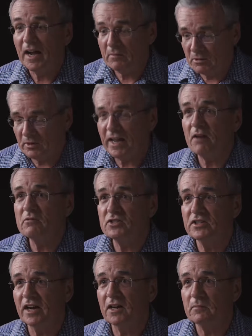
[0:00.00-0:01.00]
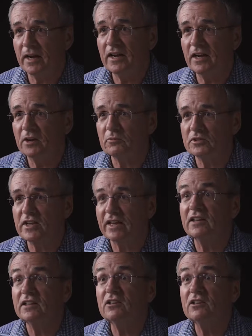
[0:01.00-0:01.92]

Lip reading: I mean, when I was young, my hair was getting a